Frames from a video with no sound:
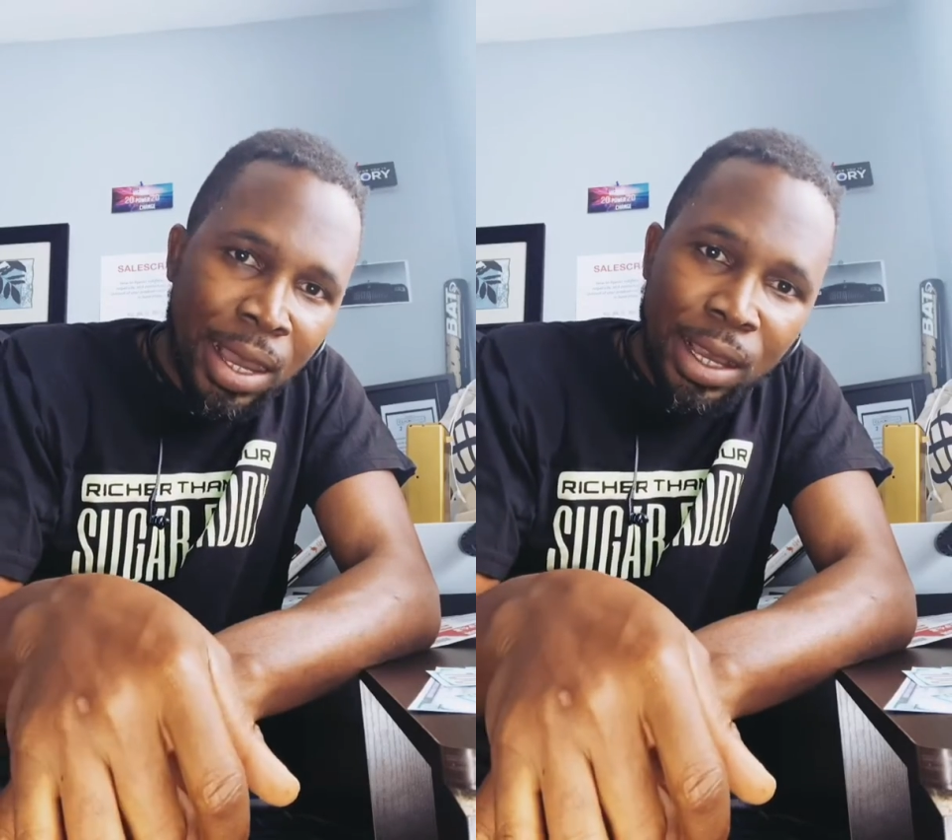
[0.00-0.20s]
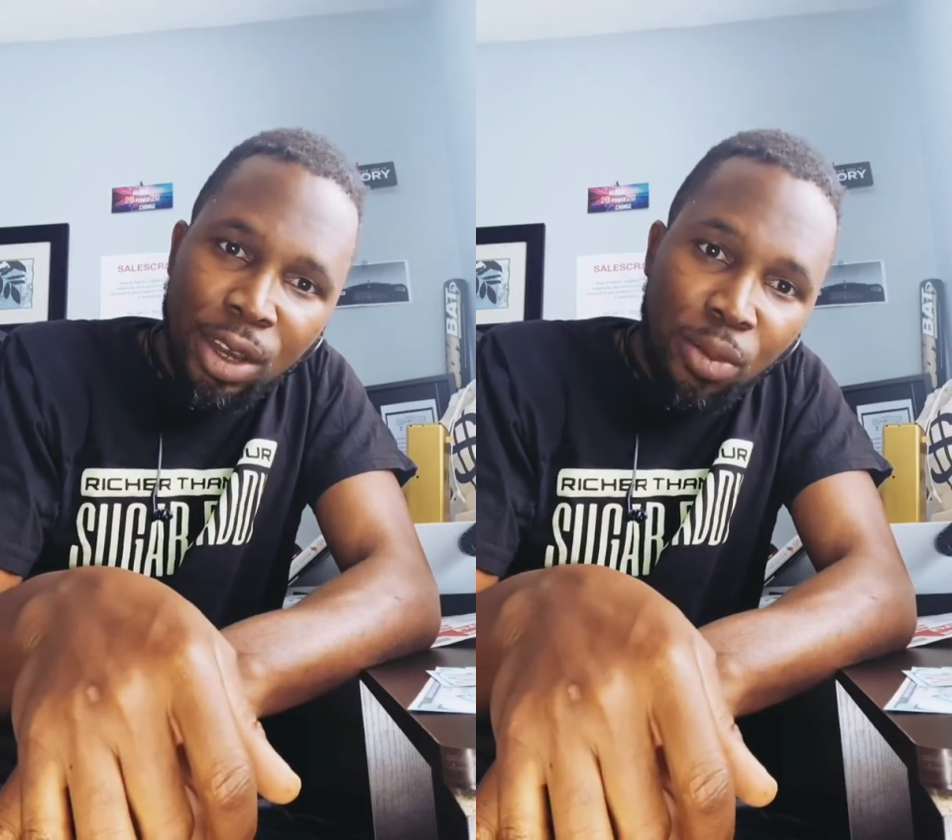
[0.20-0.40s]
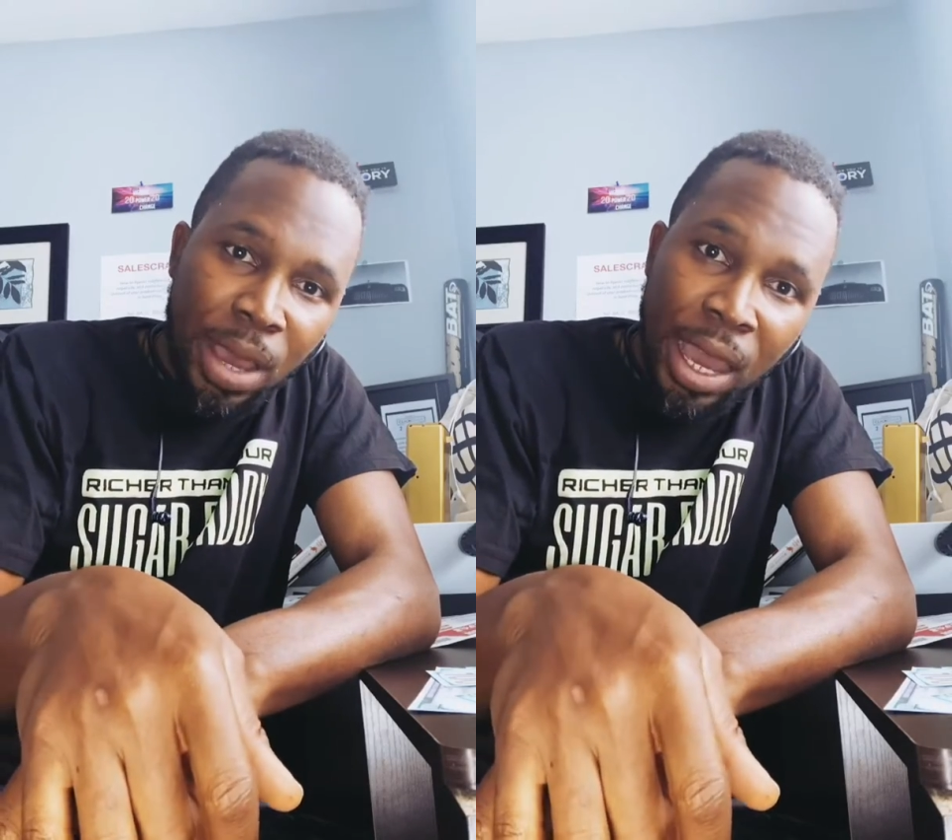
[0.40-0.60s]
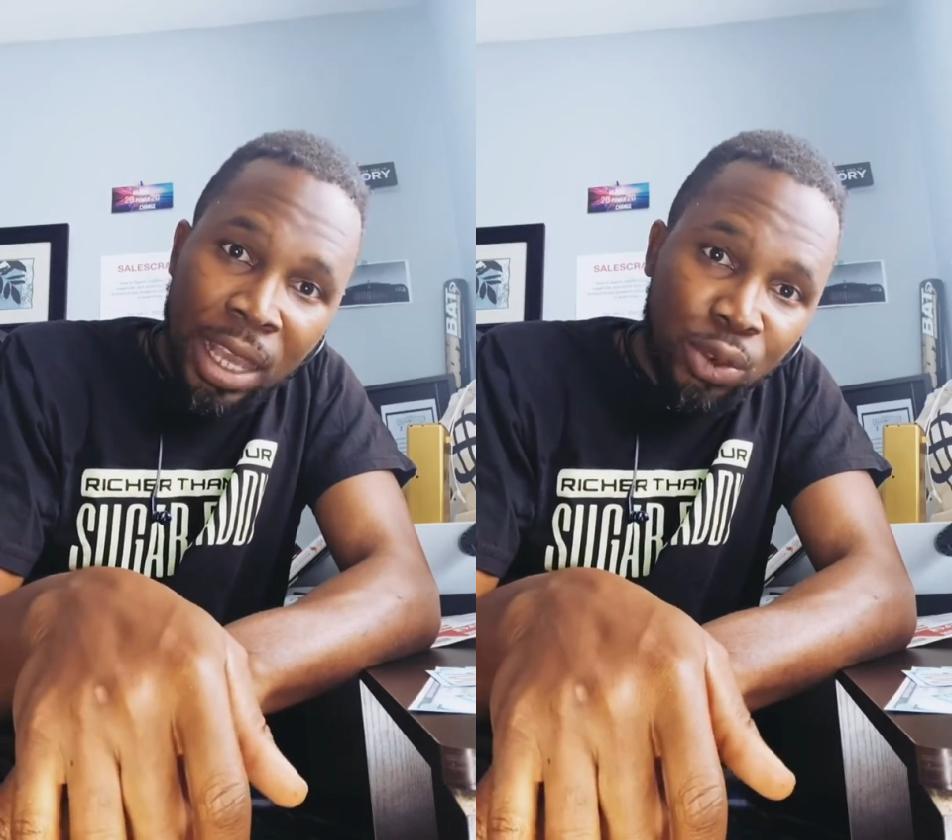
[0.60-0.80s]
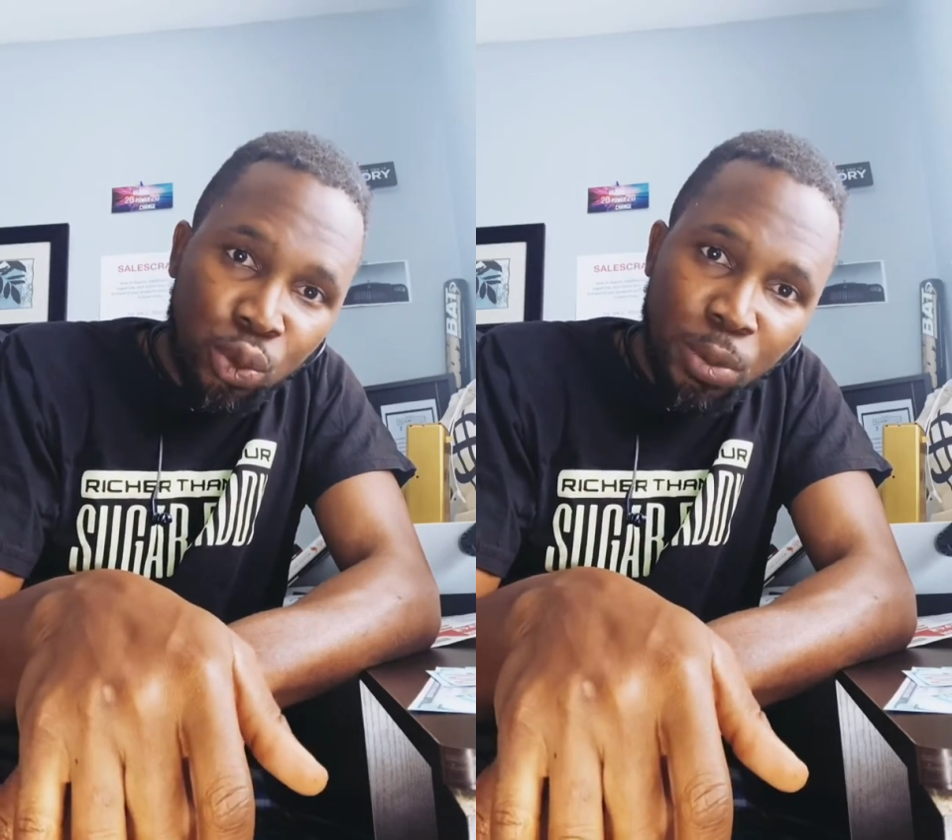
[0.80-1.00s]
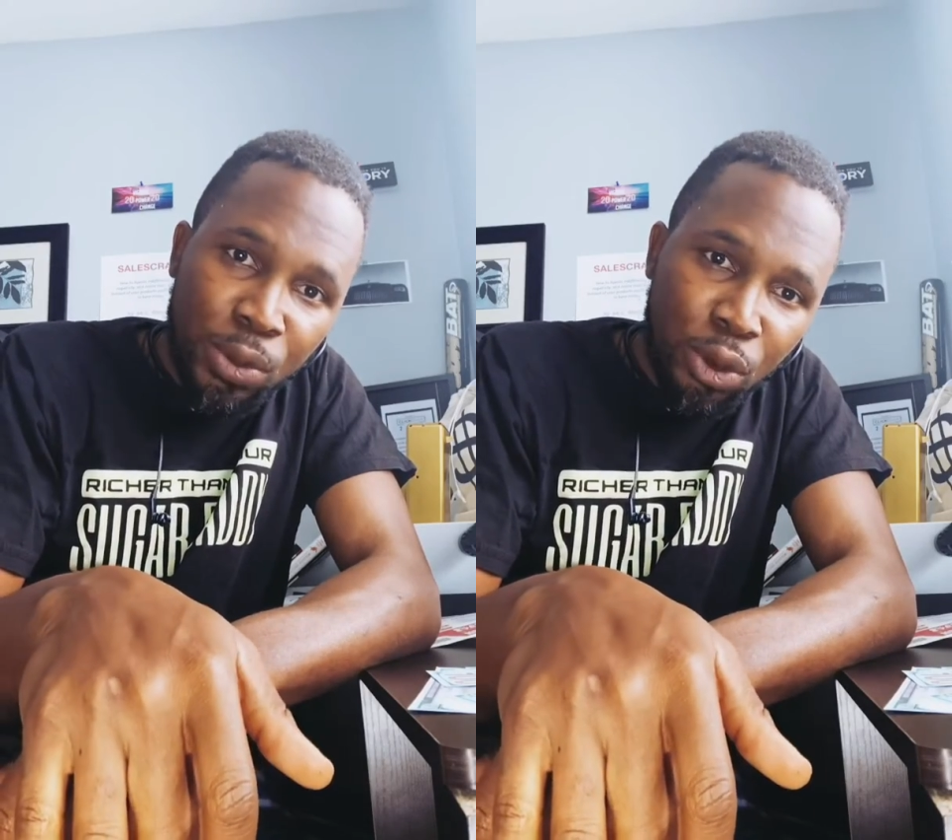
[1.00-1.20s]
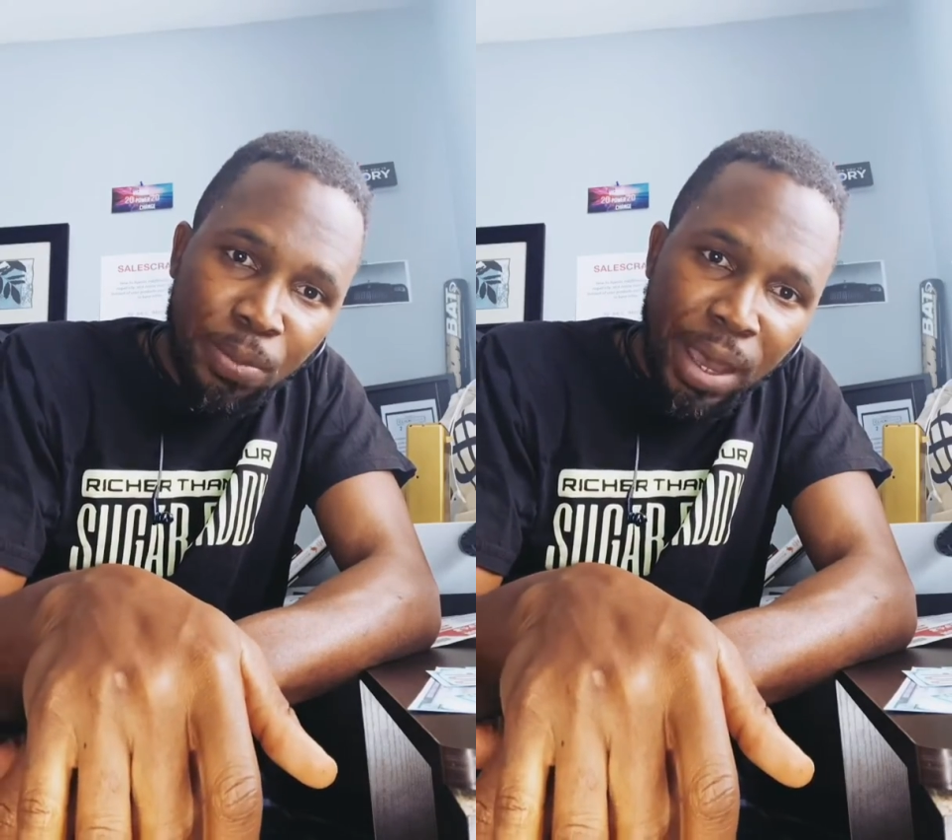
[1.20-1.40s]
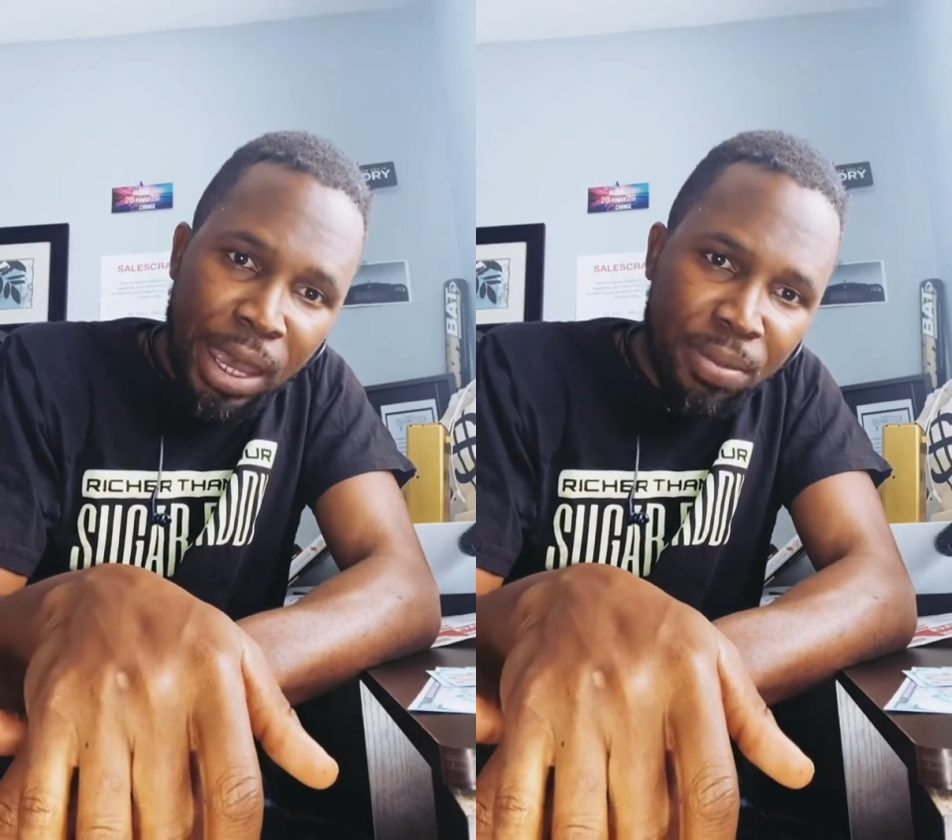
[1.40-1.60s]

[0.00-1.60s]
got my ass whooped so bad